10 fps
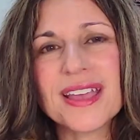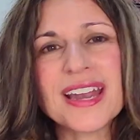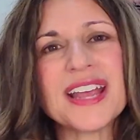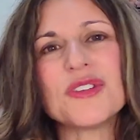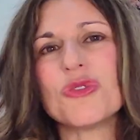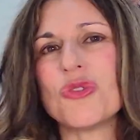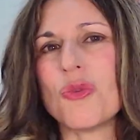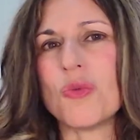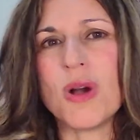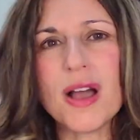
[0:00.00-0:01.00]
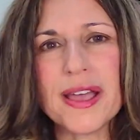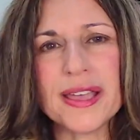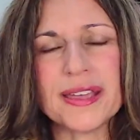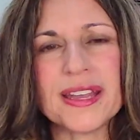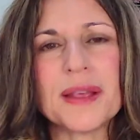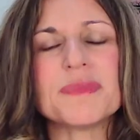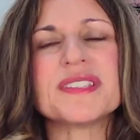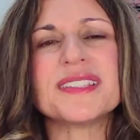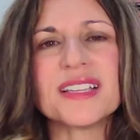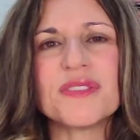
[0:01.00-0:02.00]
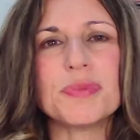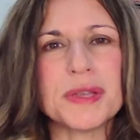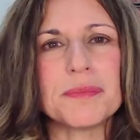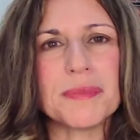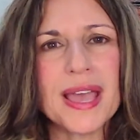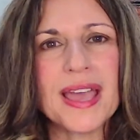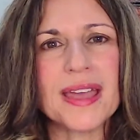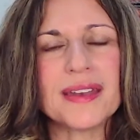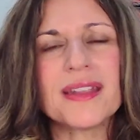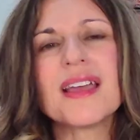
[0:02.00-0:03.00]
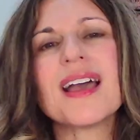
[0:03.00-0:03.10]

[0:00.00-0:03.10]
and I don't know why, and I'm sick of being mad.